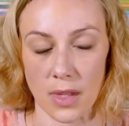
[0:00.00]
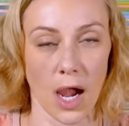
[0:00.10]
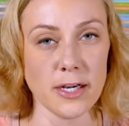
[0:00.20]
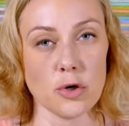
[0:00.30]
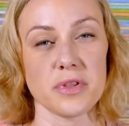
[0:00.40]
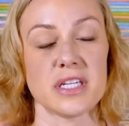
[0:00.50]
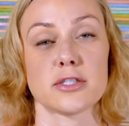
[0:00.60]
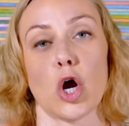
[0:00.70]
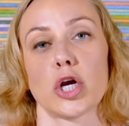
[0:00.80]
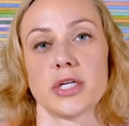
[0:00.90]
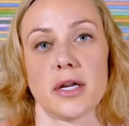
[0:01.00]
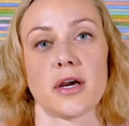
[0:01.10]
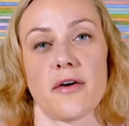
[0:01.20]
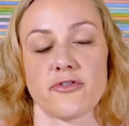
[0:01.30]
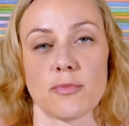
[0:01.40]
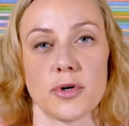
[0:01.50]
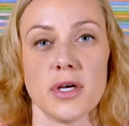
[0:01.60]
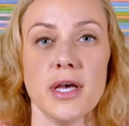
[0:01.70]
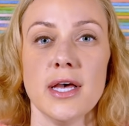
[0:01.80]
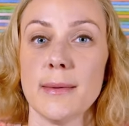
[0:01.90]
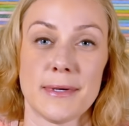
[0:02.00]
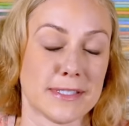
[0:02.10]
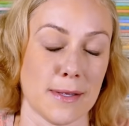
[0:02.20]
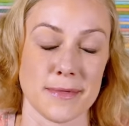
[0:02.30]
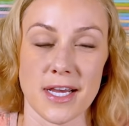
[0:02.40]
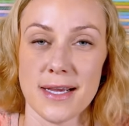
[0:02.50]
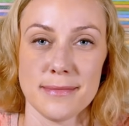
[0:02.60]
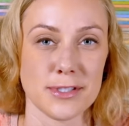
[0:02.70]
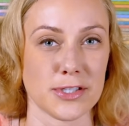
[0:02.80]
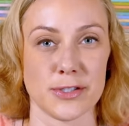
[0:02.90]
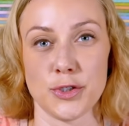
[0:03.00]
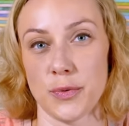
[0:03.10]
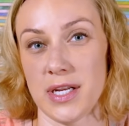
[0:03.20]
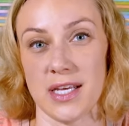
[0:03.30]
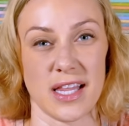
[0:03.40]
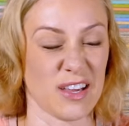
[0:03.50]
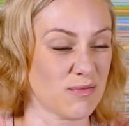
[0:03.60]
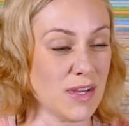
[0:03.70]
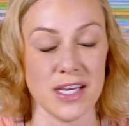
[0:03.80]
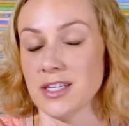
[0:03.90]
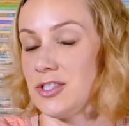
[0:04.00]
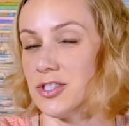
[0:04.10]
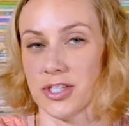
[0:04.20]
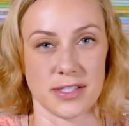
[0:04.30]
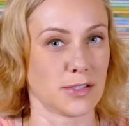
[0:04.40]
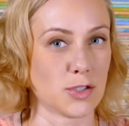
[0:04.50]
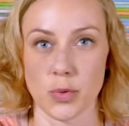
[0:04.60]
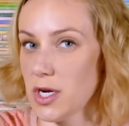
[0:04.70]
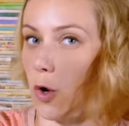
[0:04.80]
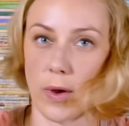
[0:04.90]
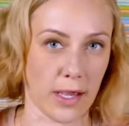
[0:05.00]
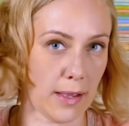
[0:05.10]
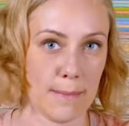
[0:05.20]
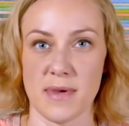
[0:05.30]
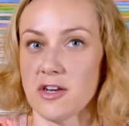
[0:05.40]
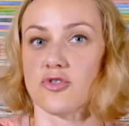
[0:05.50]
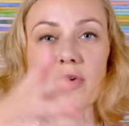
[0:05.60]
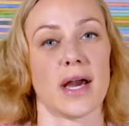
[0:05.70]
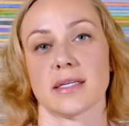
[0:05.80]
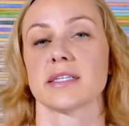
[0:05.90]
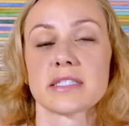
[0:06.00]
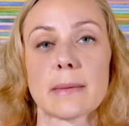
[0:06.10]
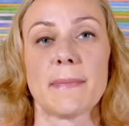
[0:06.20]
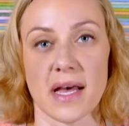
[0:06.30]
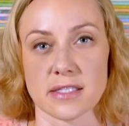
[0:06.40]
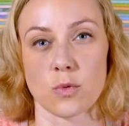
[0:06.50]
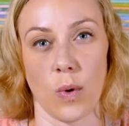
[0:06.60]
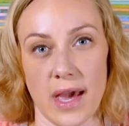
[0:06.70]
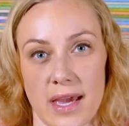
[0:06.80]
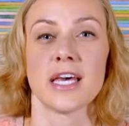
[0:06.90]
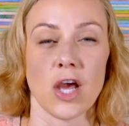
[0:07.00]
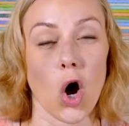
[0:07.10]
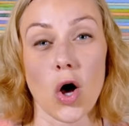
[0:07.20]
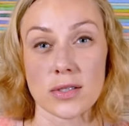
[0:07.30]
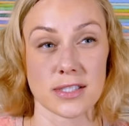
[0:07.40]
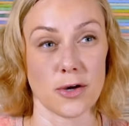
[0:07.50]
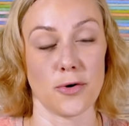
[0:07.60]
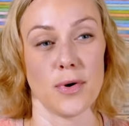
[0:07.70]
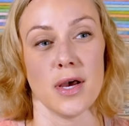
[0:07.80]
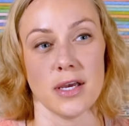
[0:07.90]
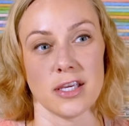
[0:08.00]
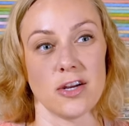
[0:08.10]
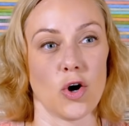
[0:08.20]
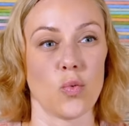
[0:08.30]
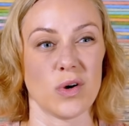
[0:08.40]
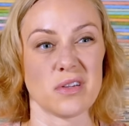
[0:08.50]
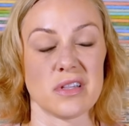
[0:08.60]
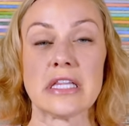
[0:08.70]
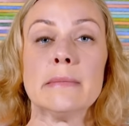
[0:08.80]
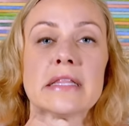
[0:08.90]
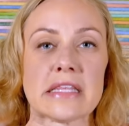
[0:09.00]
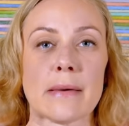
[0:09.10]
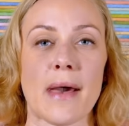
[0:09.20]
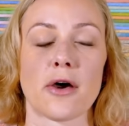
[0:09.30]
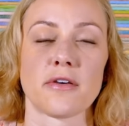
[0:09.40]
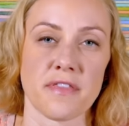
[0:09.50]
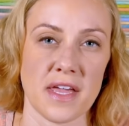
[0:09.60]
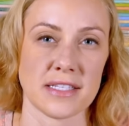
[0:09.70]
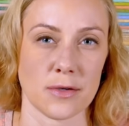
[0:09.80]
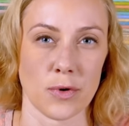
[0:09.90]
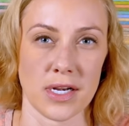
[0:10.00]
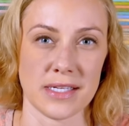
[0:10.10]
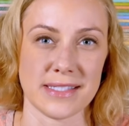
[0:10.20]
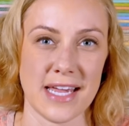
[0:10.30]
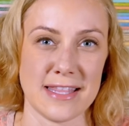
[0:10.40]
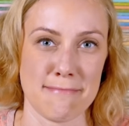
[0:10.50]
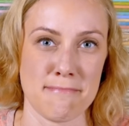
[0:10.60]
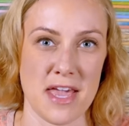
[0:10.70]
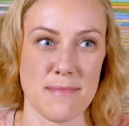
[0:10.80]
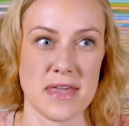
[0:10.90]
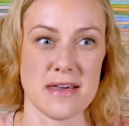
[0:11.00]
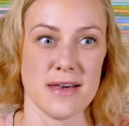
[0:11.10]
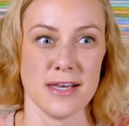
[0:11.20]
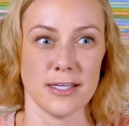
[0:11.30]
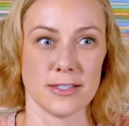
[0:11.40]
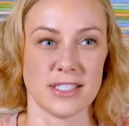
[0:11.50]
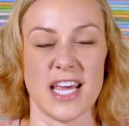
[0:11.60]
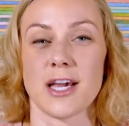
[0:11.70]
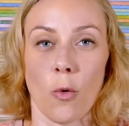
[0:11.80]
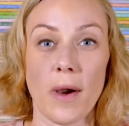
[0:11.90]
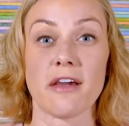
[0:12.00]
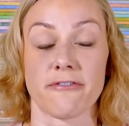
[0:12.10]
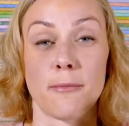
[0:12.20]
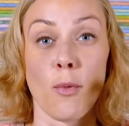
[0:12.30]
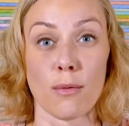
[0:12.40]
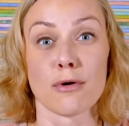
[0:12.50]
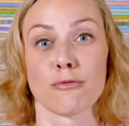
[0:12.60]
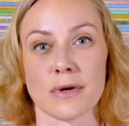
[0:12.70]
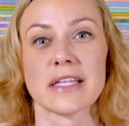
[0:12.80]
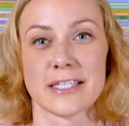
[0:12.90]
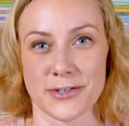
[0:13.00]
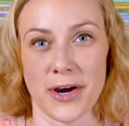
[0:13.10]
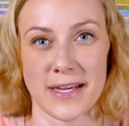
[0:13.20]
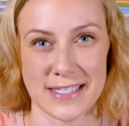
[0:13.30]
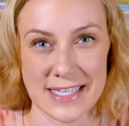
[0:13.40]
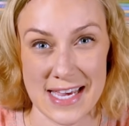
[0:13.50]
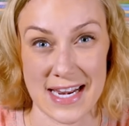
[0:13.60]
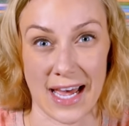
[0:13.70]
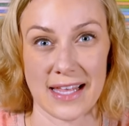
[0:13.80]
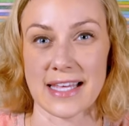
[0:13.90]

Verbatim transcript: I know that it's hard and uncomfortable, but sometimes just doing it, like just doing it quick and being direct is the best way. And it also, you know, will limit the amount of things that we're gonna say that maybe take away from what we're really trying to get at.